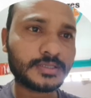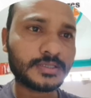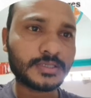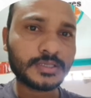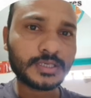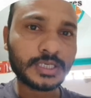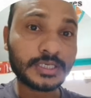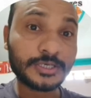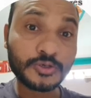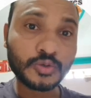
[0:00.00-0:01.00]
and
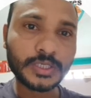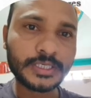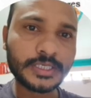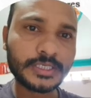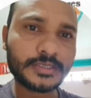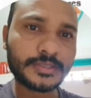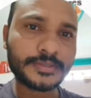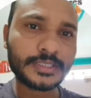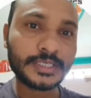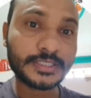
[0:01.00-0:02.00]
it coordinate its